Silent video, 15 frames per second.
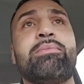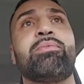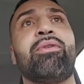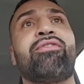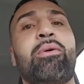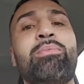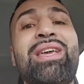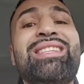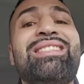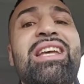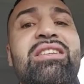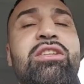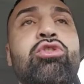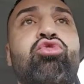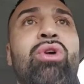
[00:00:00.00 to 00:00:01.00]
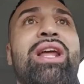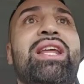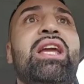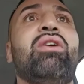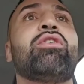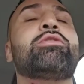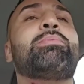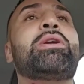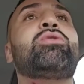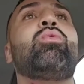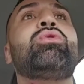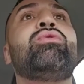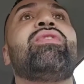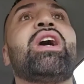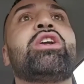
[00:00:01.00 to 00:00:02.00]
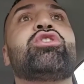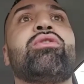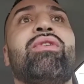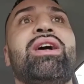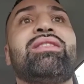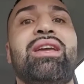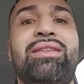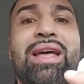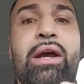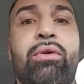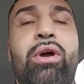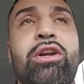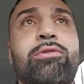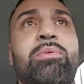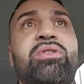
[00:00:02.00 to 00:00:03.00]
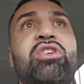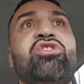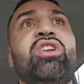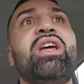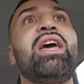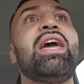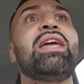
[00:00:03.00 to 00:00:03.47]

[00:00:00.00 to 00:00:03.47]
But from this distance right here, especially when you've got Gervonta in that crouch position,